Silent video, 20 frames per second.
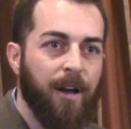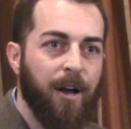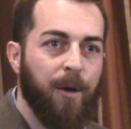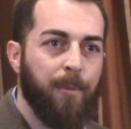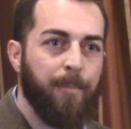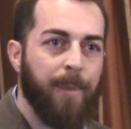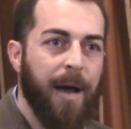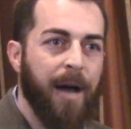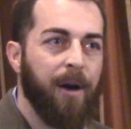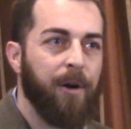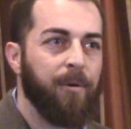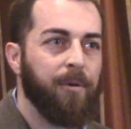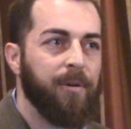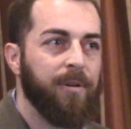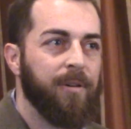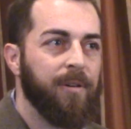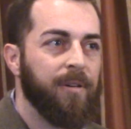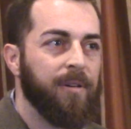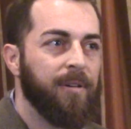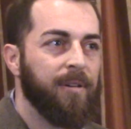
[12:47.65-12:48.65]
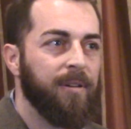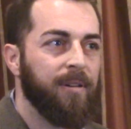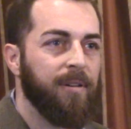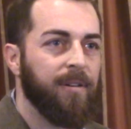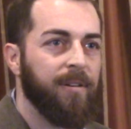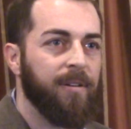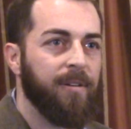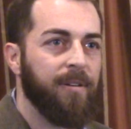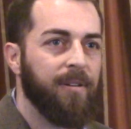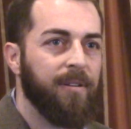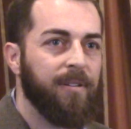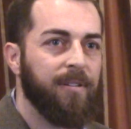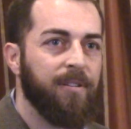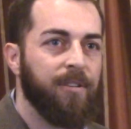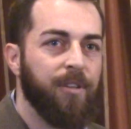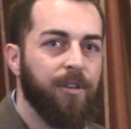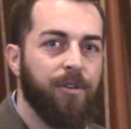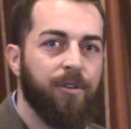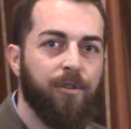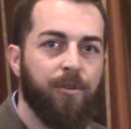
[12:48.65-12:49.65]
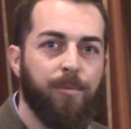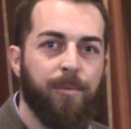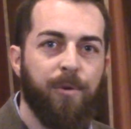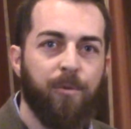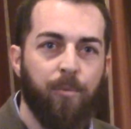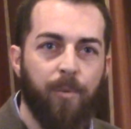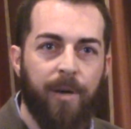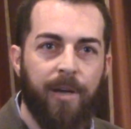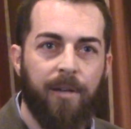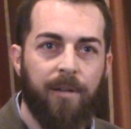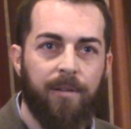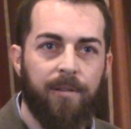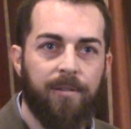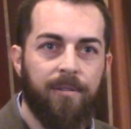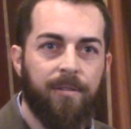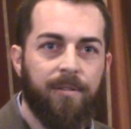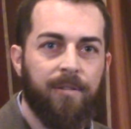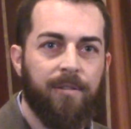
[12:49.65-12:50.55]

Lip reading: about the human will.